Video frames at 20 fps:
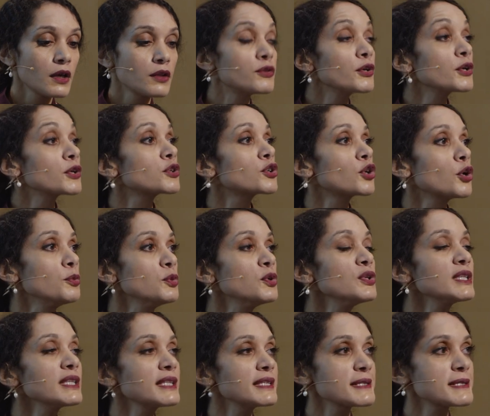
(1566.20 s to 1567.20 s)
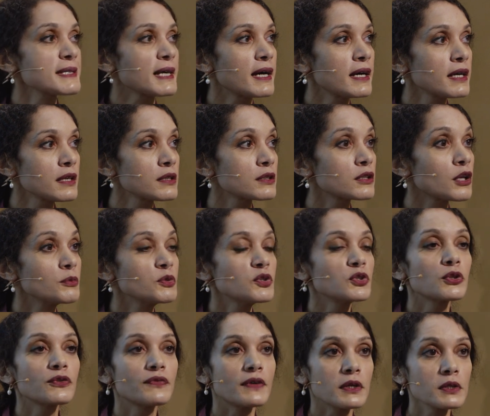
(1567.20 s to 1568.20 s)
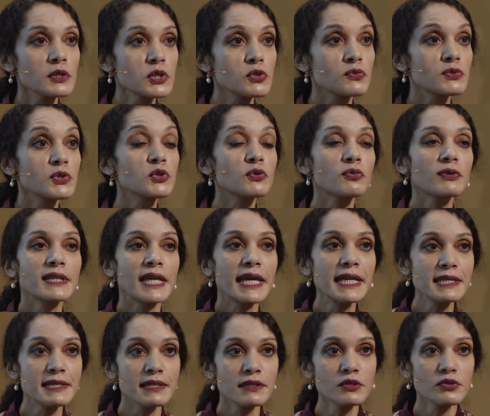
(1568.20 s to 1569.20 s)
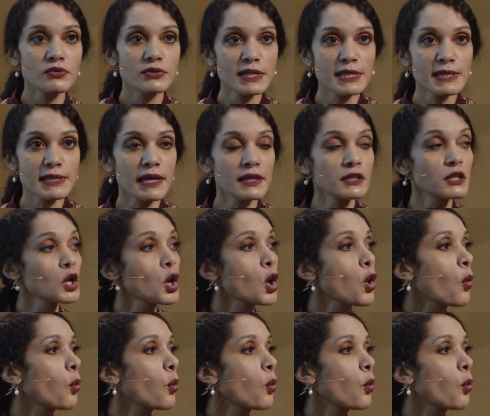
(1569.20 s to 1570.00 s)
The Commune des Arts, Commune of Arts, was created to decide